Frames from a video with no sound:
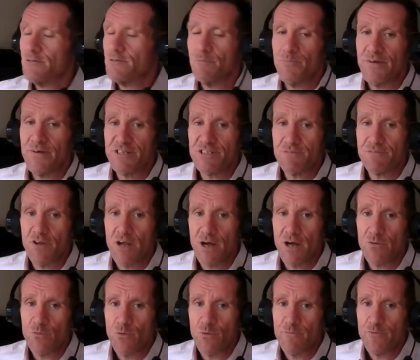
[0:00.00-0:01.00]
best of
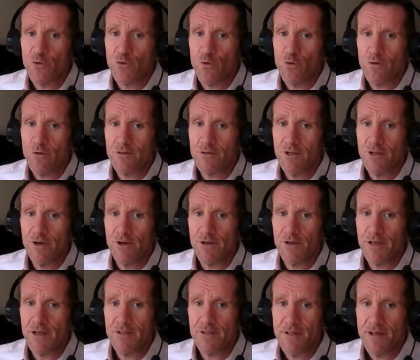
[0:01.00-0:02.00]
luck with your
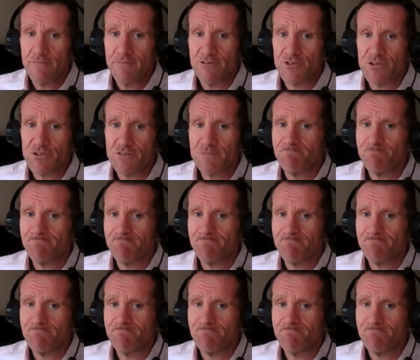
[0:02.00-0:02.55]
learning endeavours.